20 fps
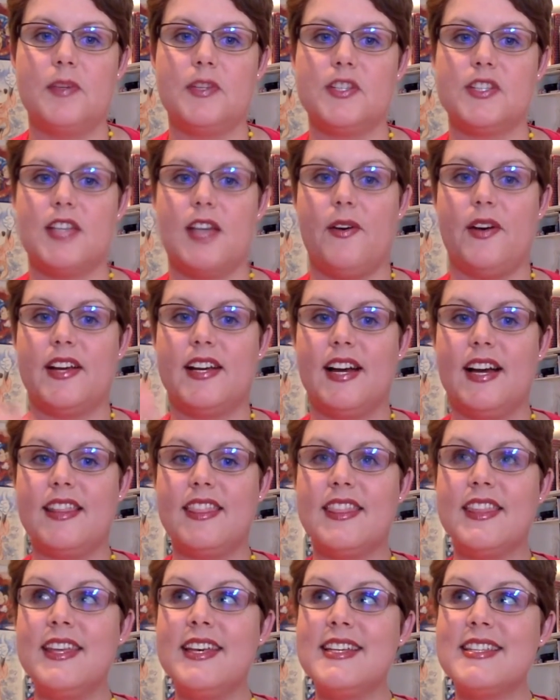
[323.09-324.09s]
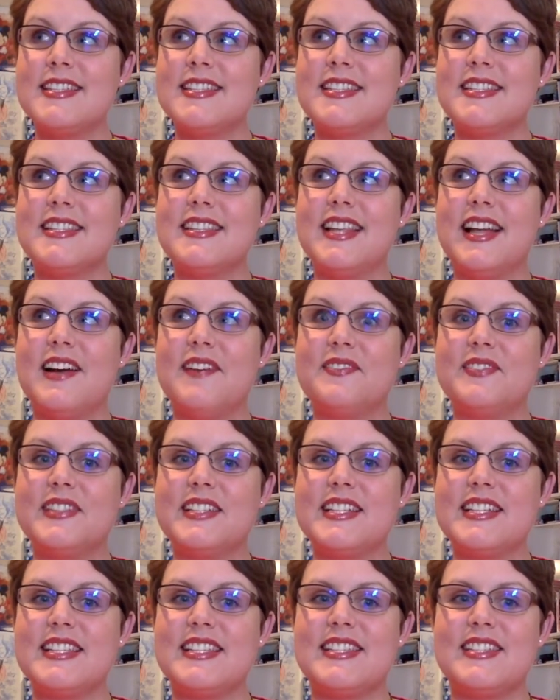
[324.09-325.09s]
which is how I got this
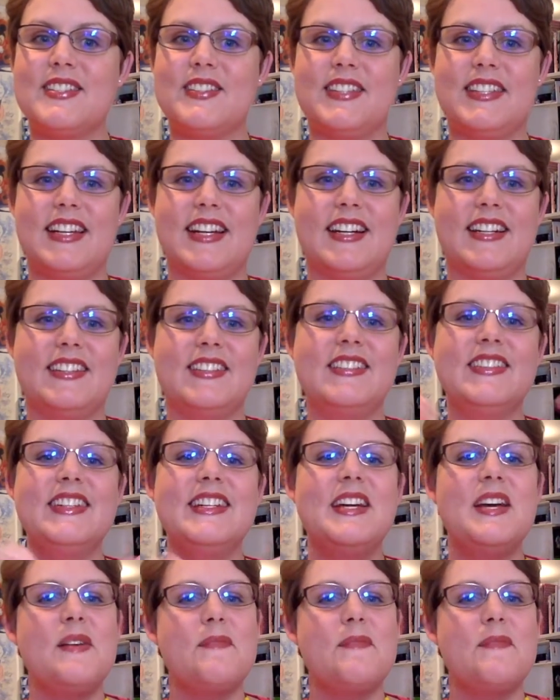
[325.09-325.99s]
lovely studio,